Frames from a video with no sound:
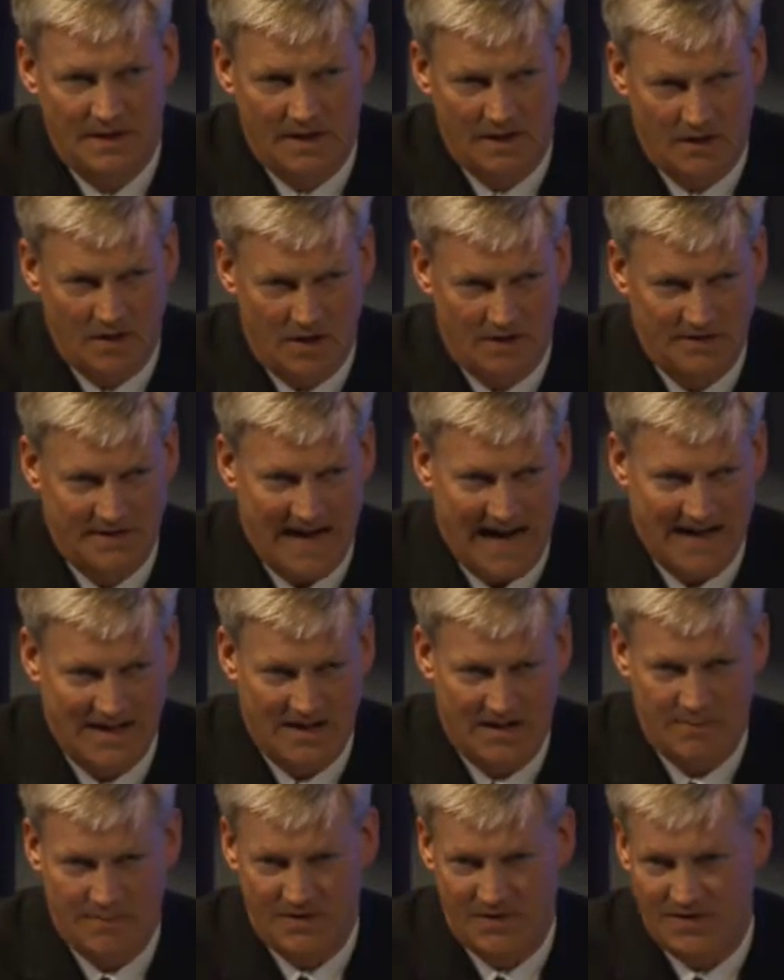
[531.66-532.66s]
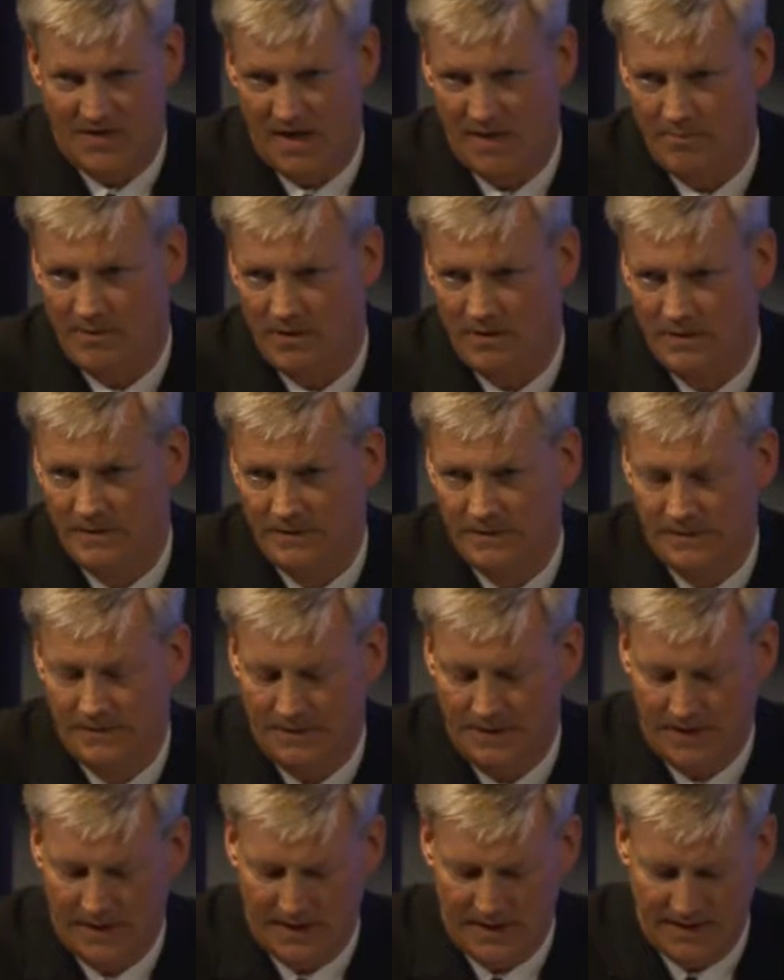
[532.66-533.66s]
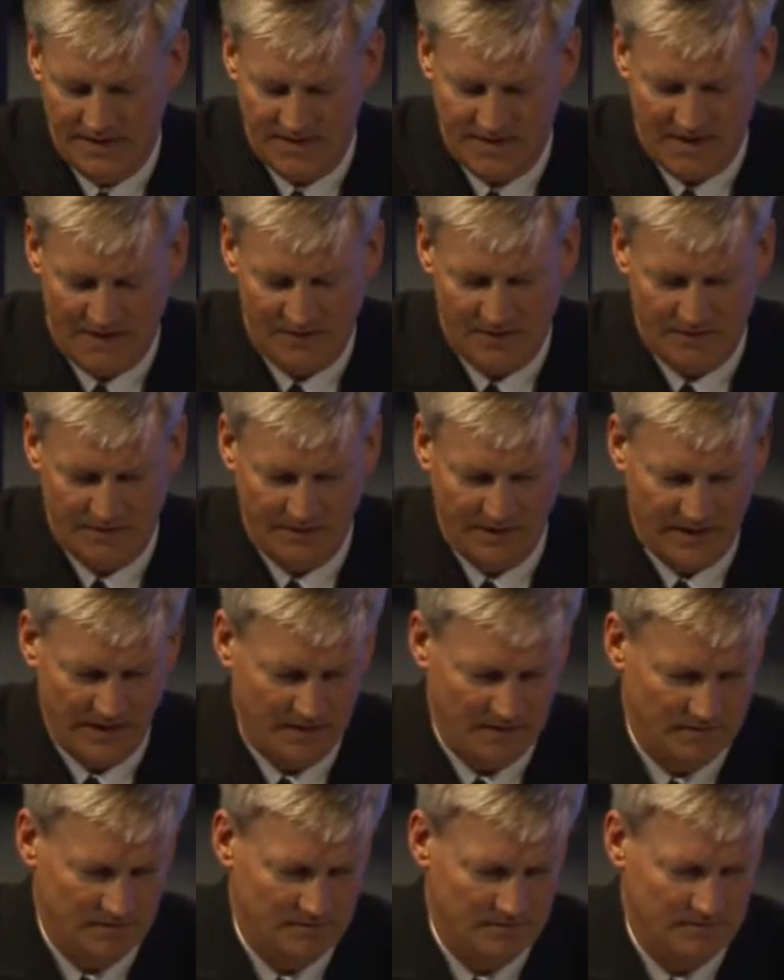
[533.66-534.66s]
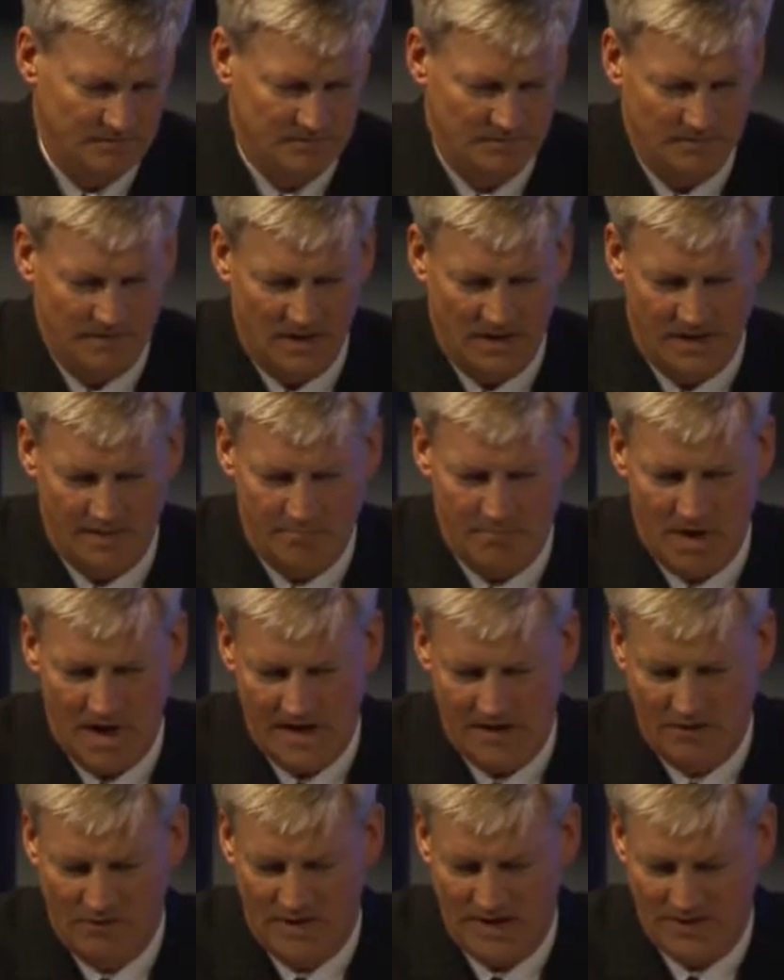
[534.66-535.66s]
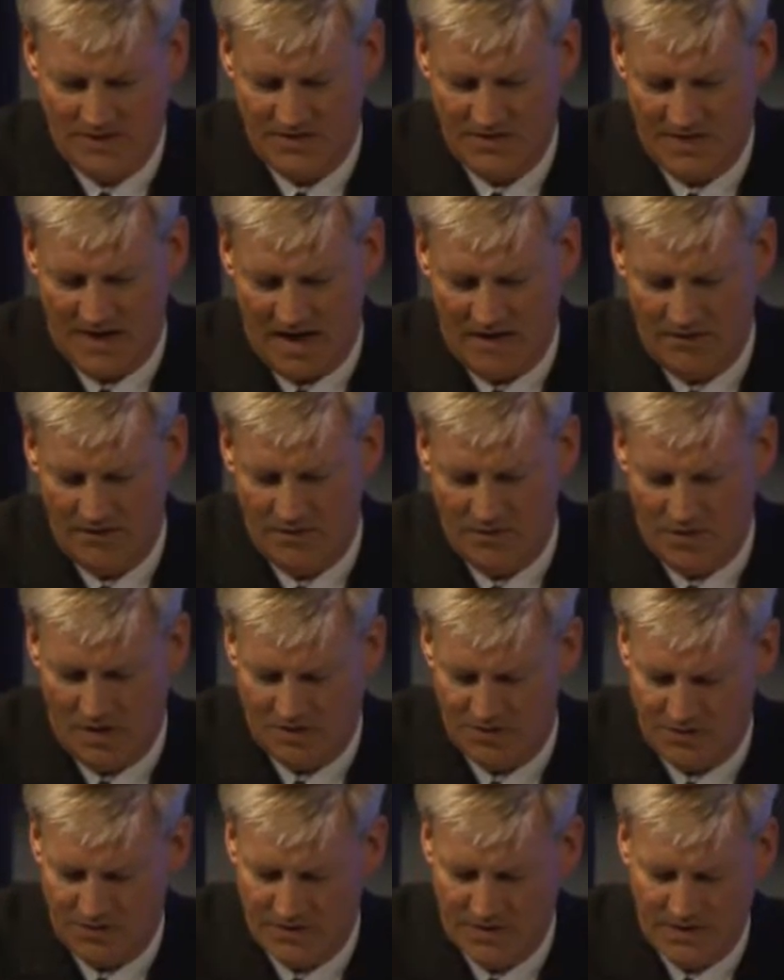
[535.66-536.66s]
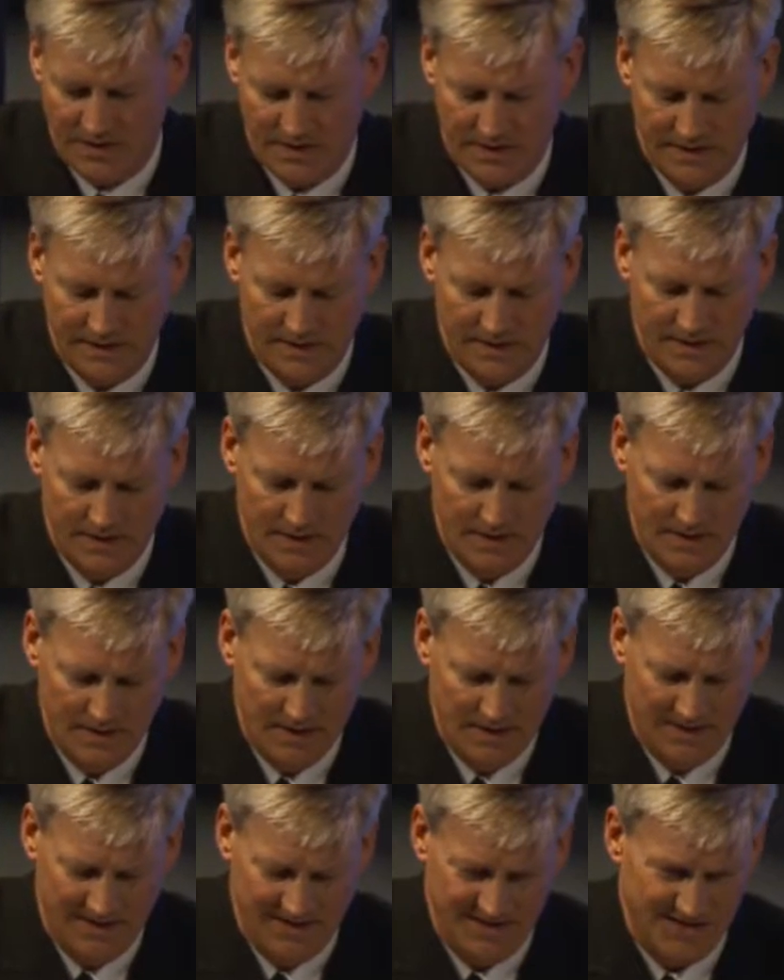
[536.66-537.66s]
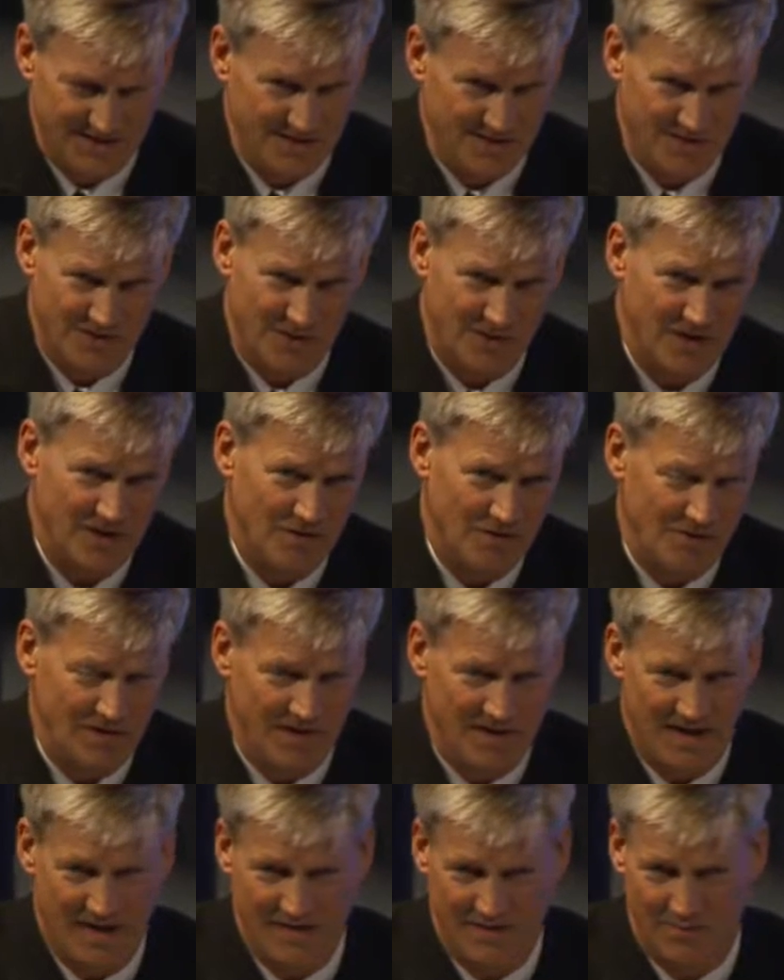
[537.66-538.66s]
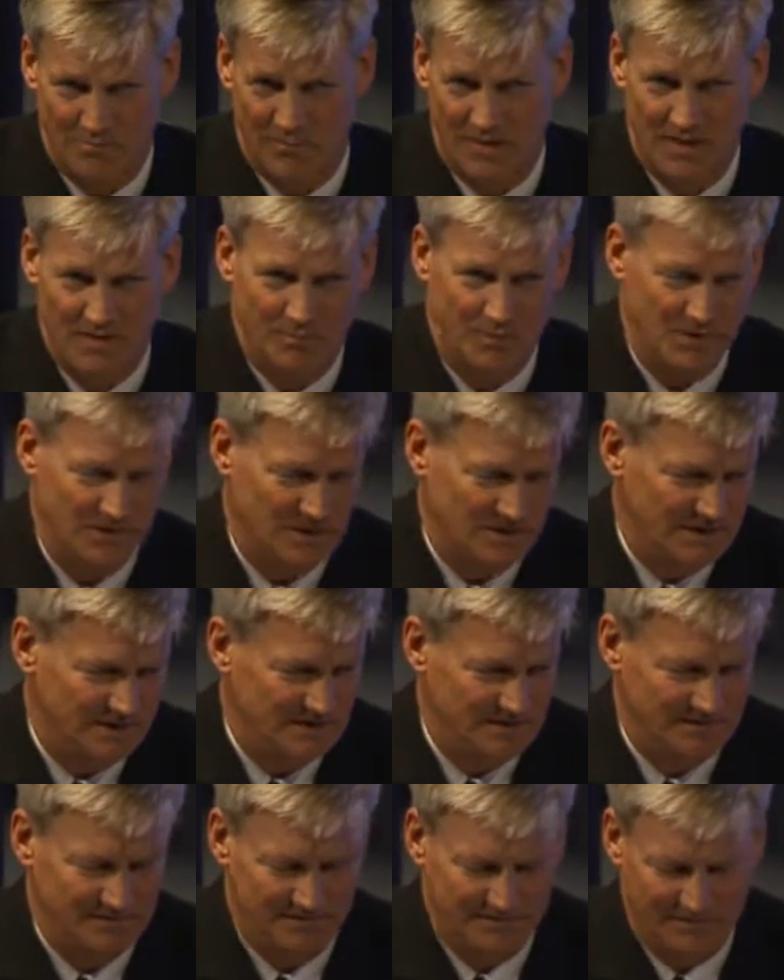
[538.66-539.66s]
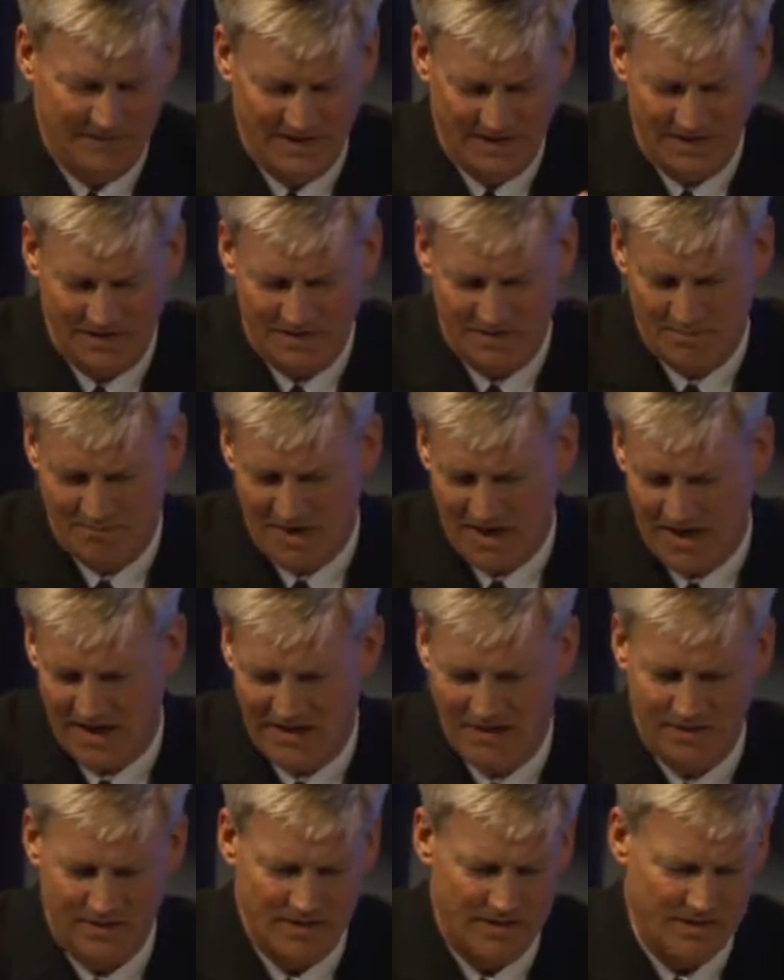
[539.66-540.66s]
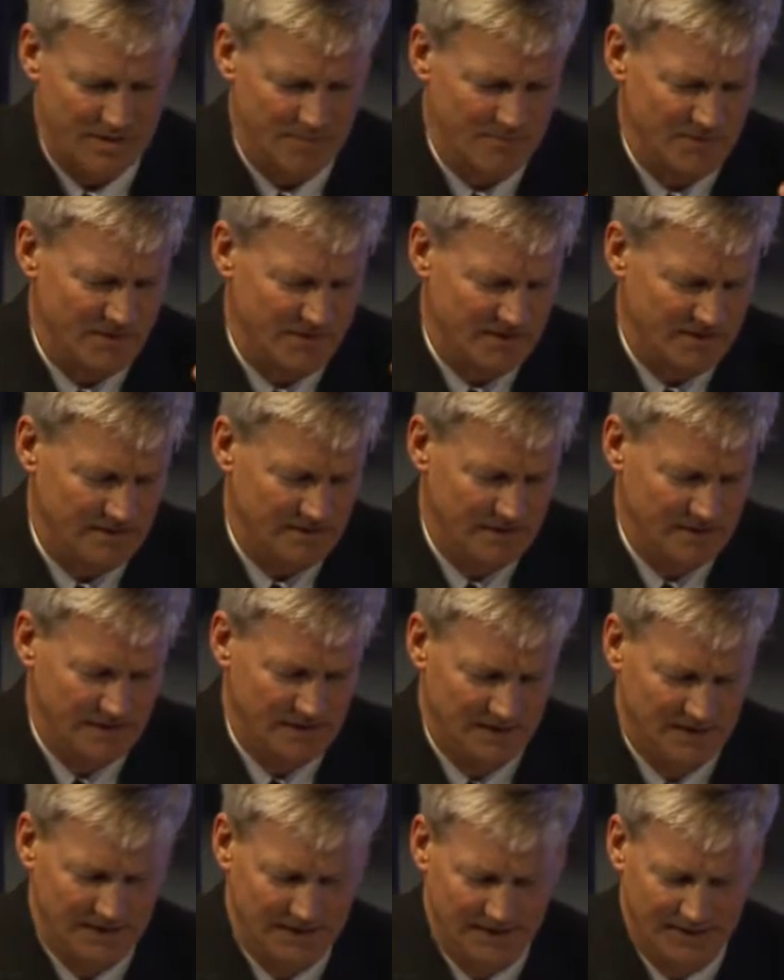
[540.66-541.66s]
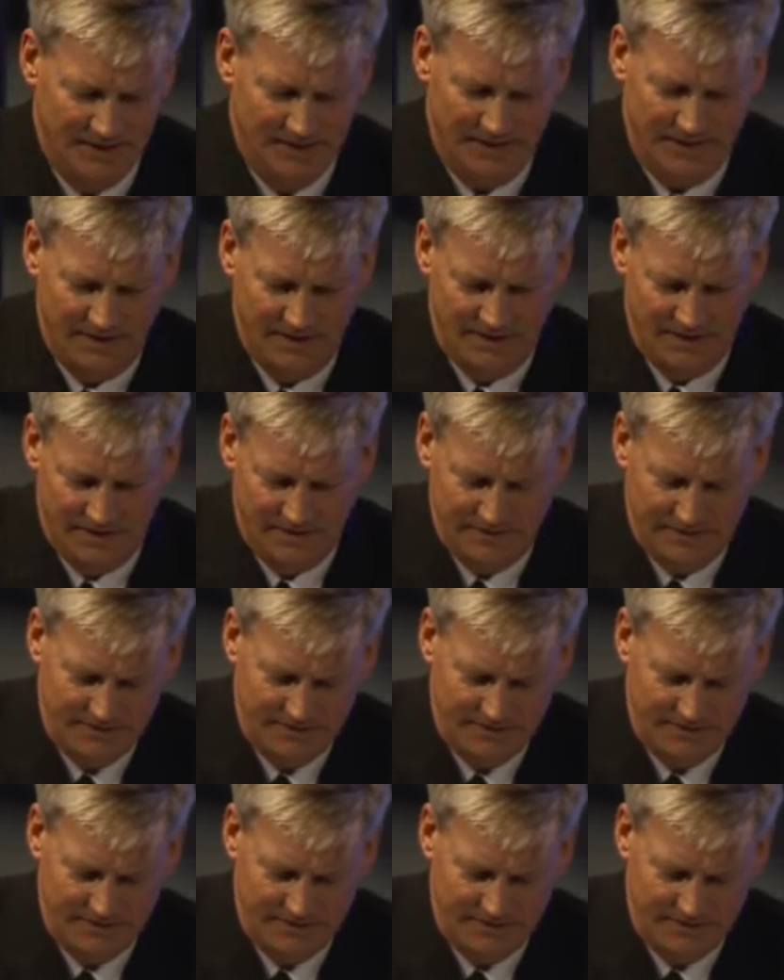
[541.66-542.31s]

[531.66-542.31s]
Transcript: called Talisman Sabre, and 7th Fleet kind of migrates south to Australia. And this is 33,000 people and, you know, combined arms and, you know,